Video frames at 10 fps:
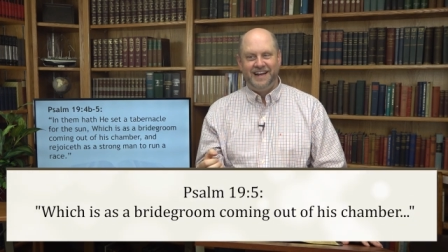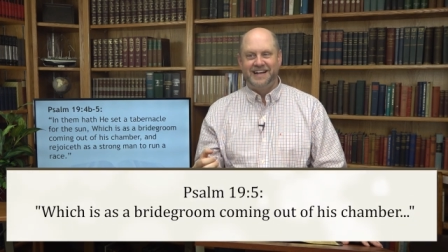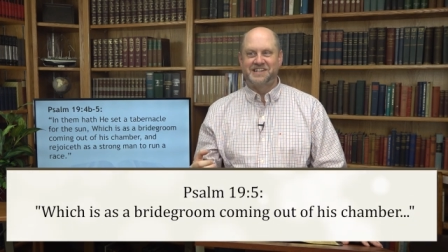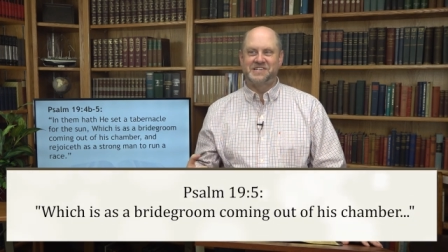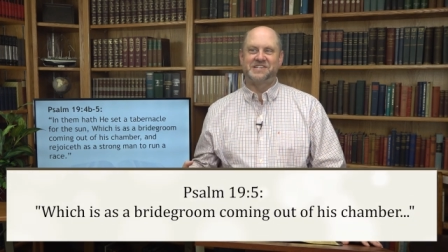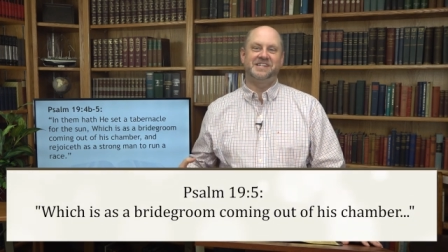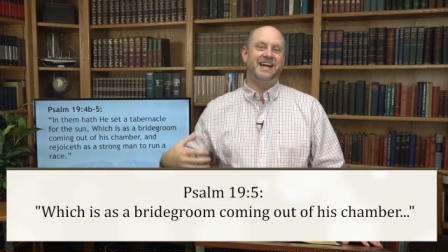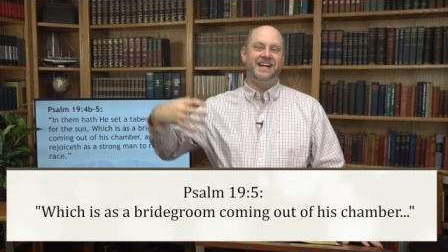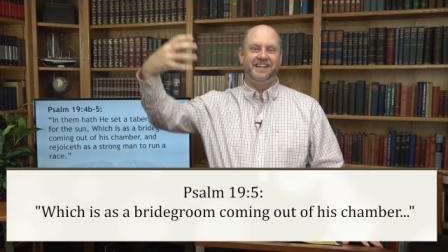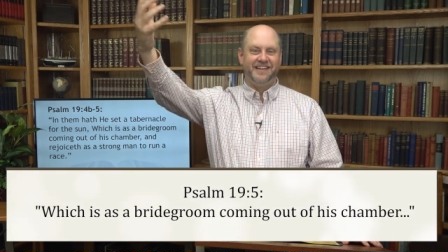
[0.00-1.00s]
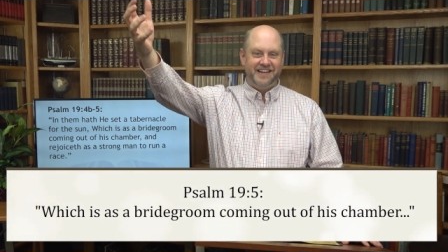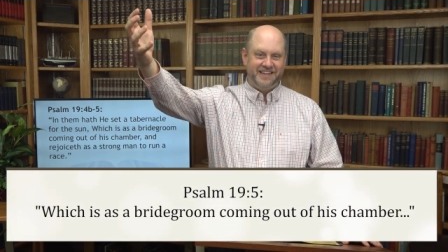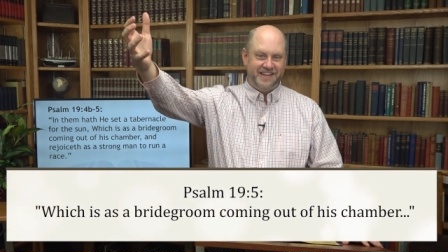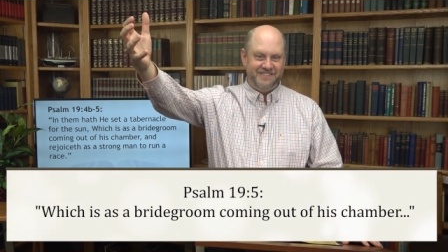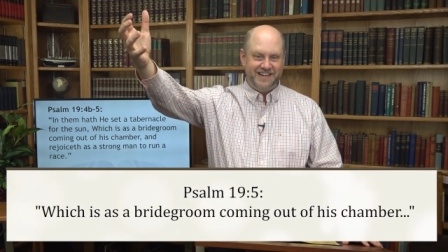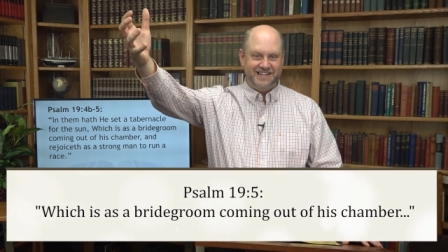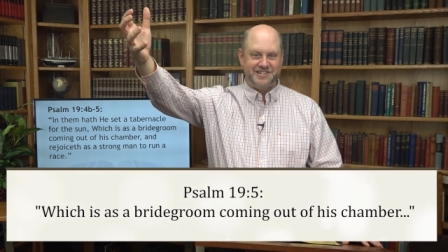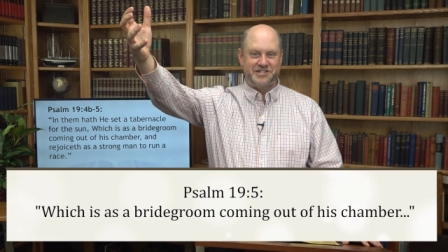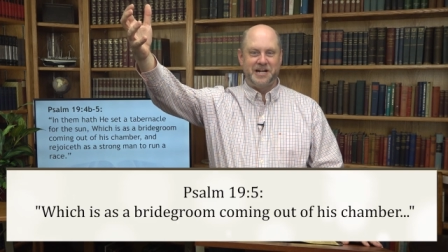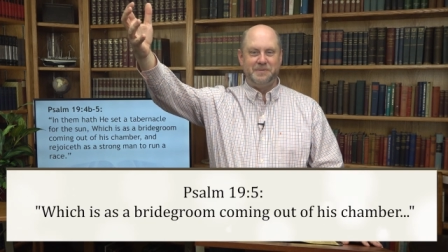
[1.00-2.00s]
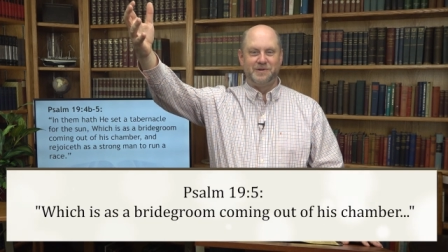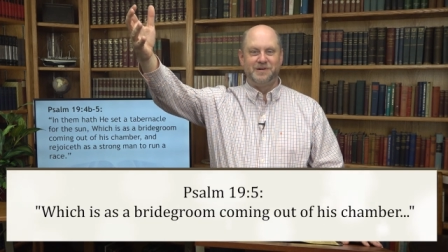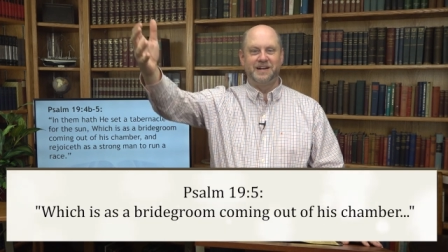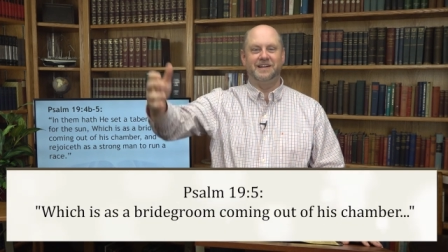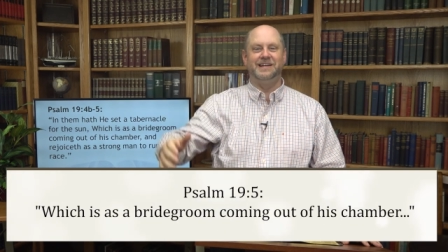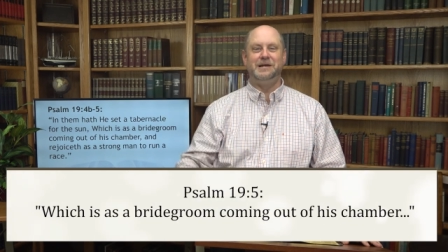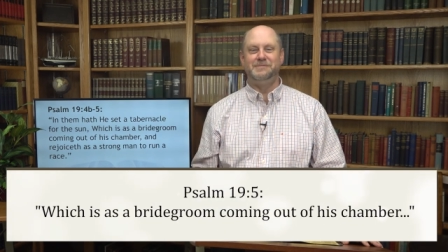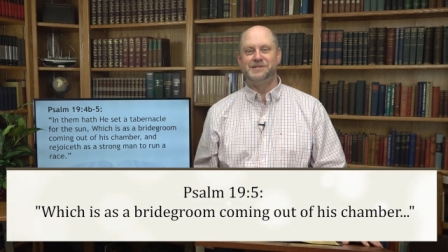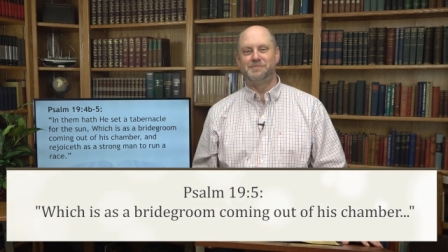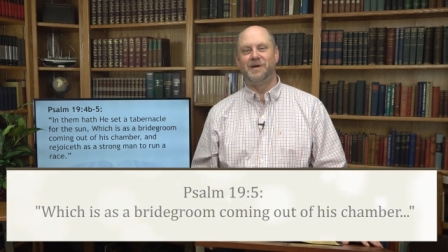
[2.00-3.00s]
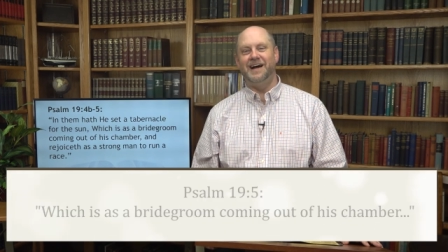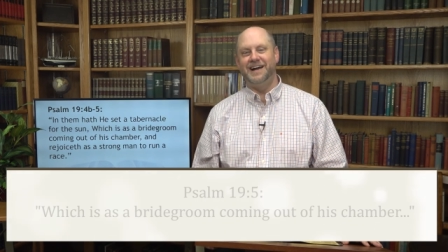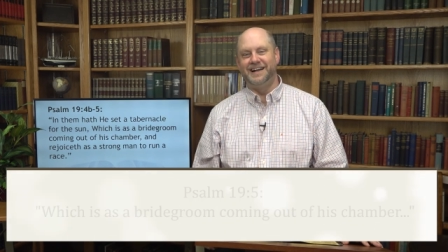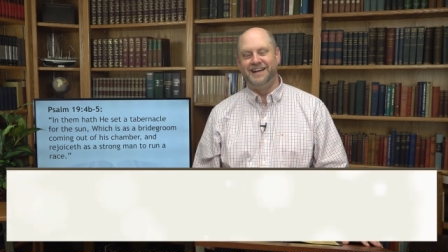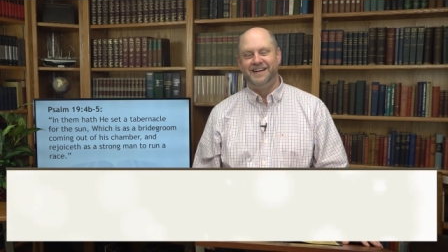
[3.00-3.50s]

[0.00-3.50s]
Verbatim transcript: excitedly leaving his chamber to claim his bride.